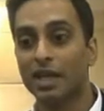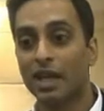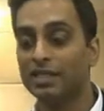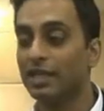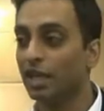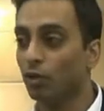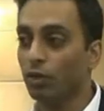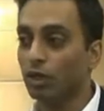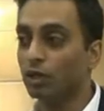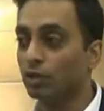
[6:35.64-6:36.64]
And I said, I don't
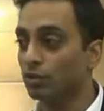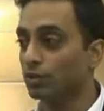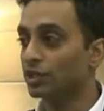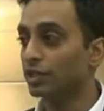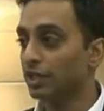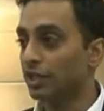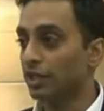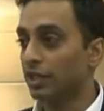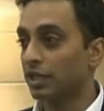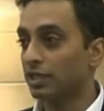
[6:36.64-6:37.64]
want to lose
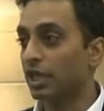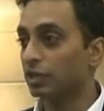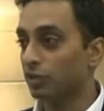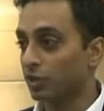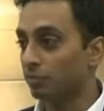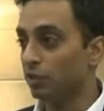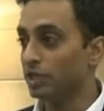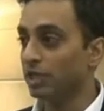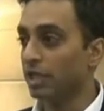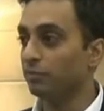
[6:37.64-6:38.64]
touch with the
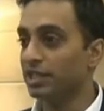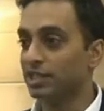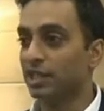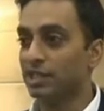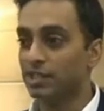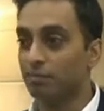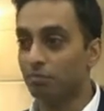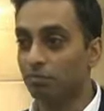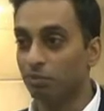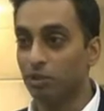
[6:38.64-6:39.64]
music. Let me study
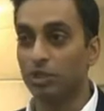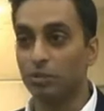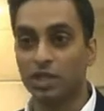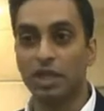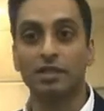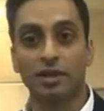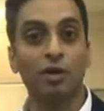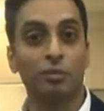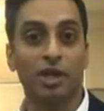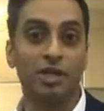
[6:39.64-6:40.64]
some music with Kadri
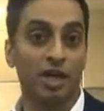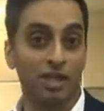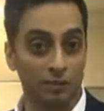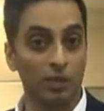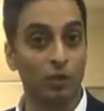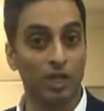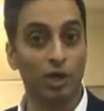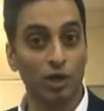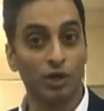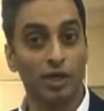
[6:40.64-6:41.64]
Gopalnath, who
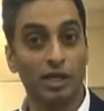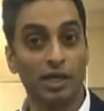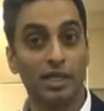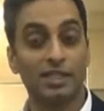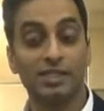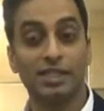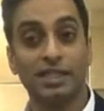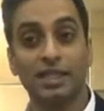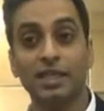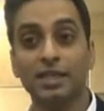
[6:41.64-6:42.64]
had heard his
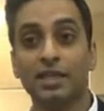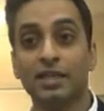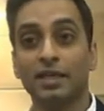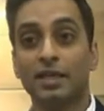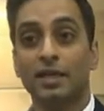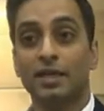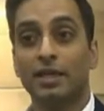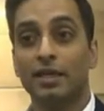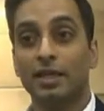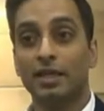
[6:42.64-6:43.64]
CD,
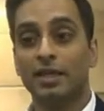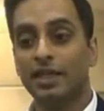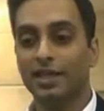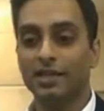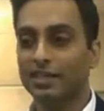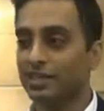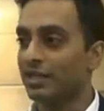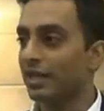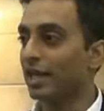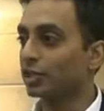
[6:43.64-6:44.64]
thinking this is
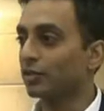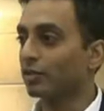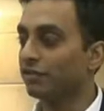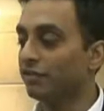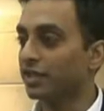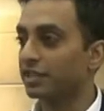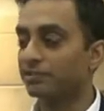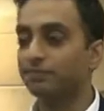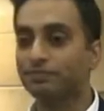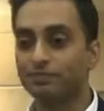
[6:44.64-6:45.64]
a natural fit.